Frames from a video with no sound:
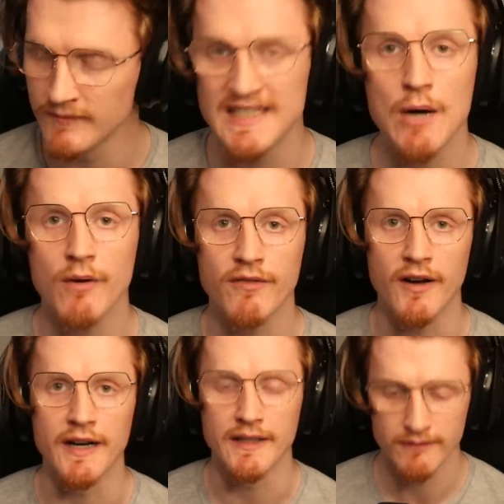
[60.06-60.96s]

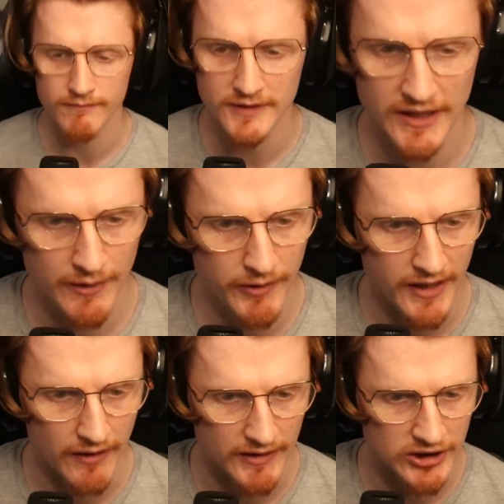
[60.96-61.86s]
terrifying. So here we
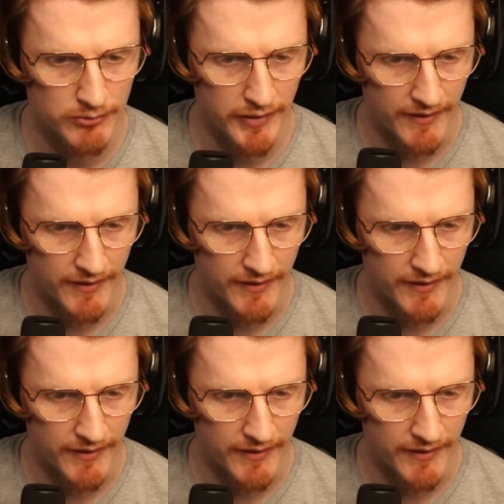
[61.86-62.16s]
go, let's jump